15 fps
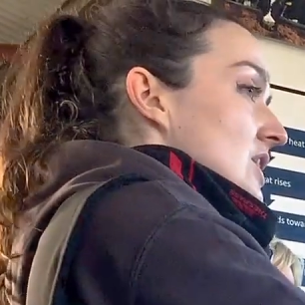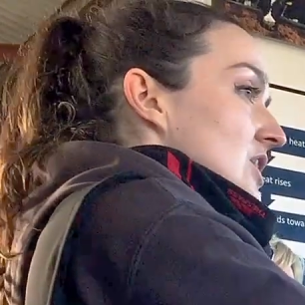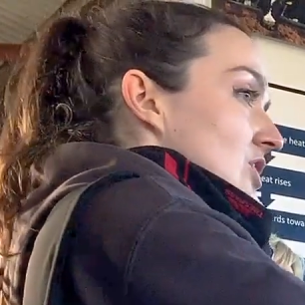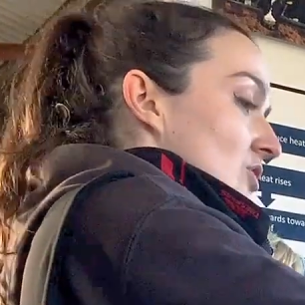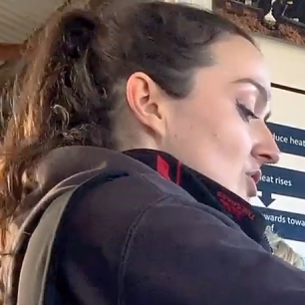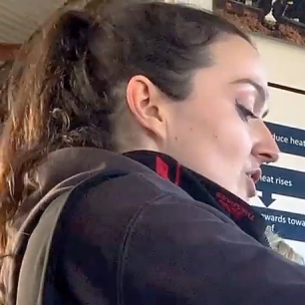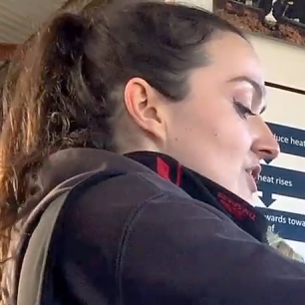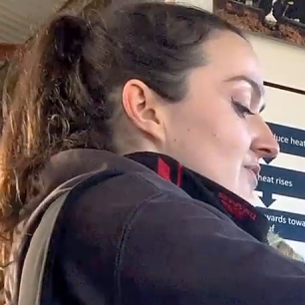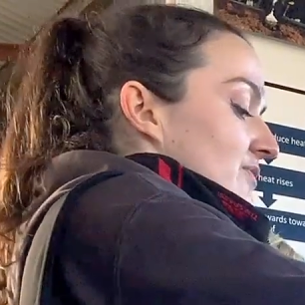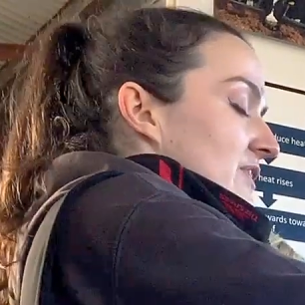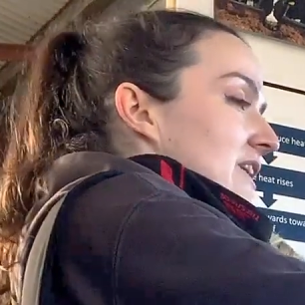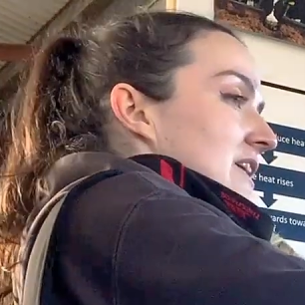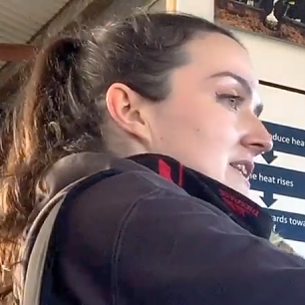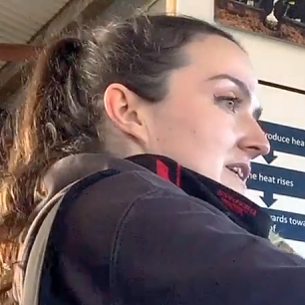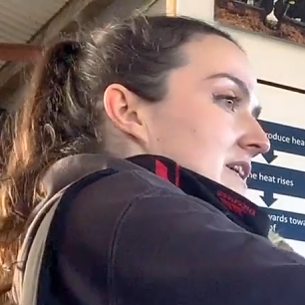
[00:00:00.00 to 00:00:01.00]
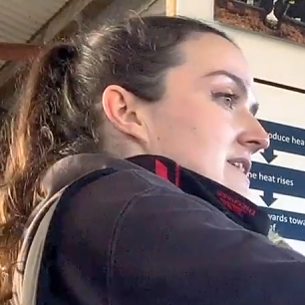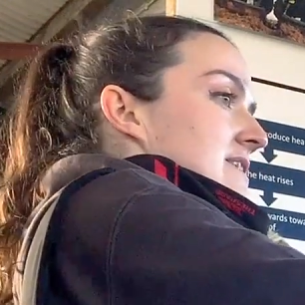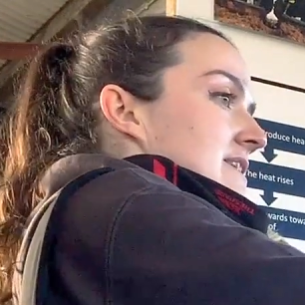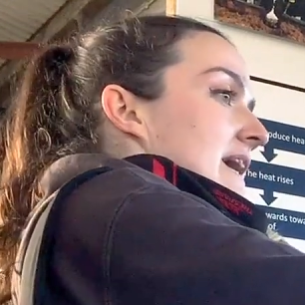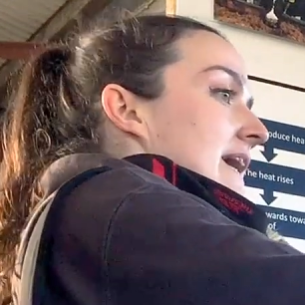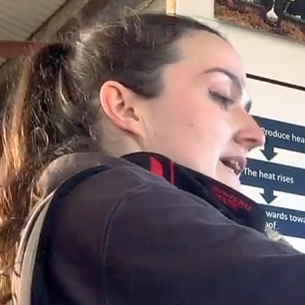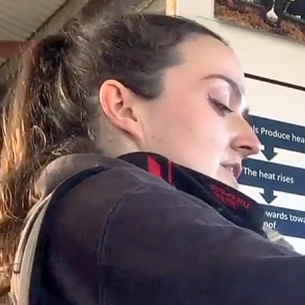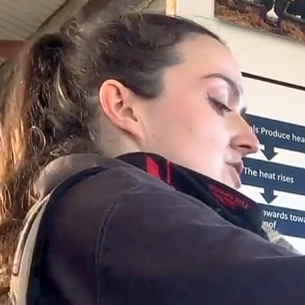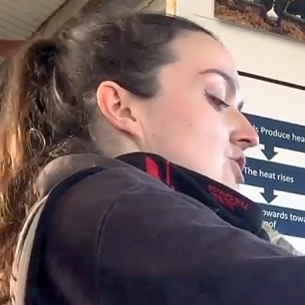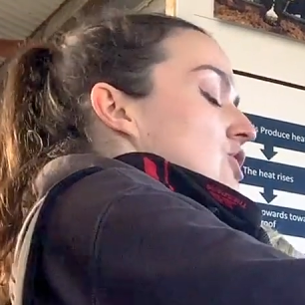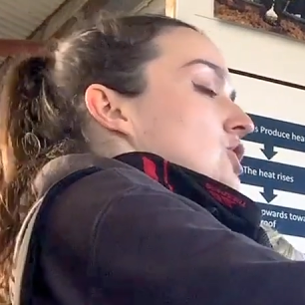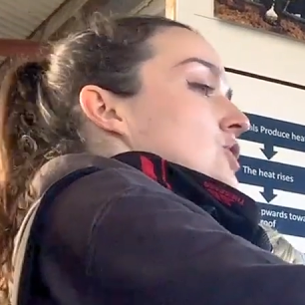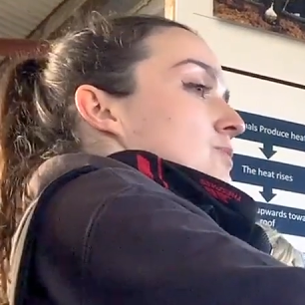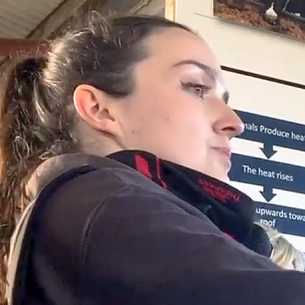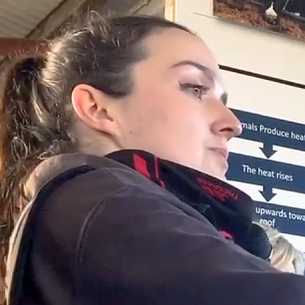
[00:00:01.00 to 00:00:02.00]
you're going to feel a second
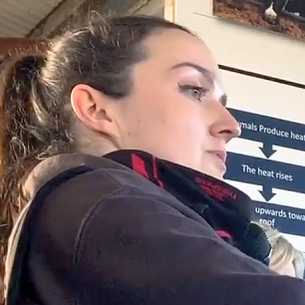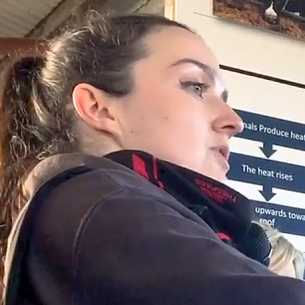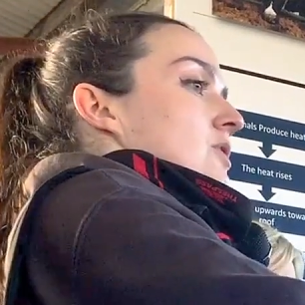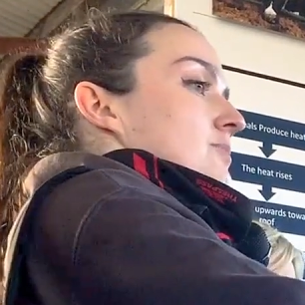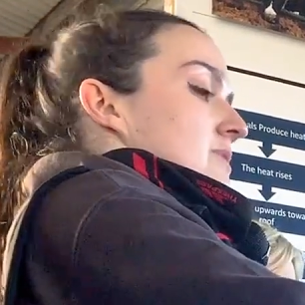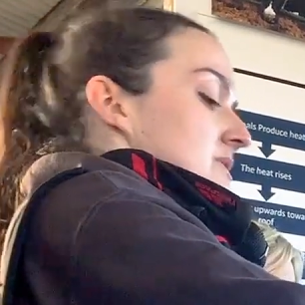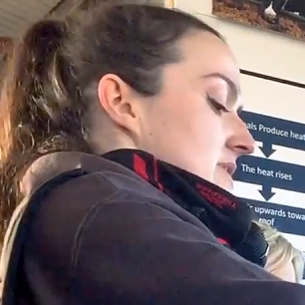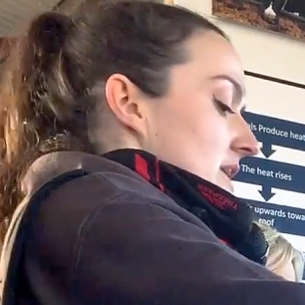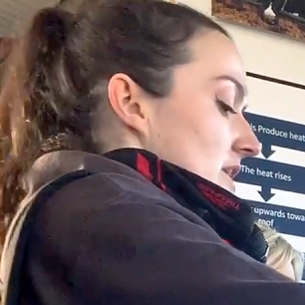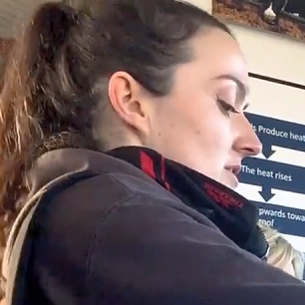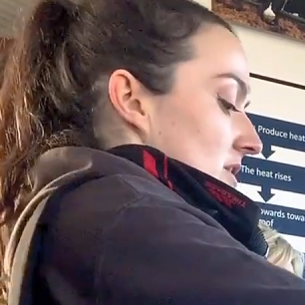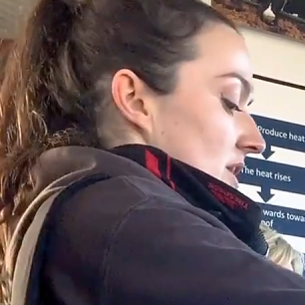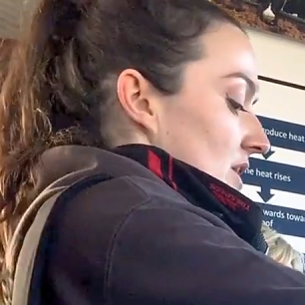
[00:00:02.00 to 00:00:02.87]
tube coming down.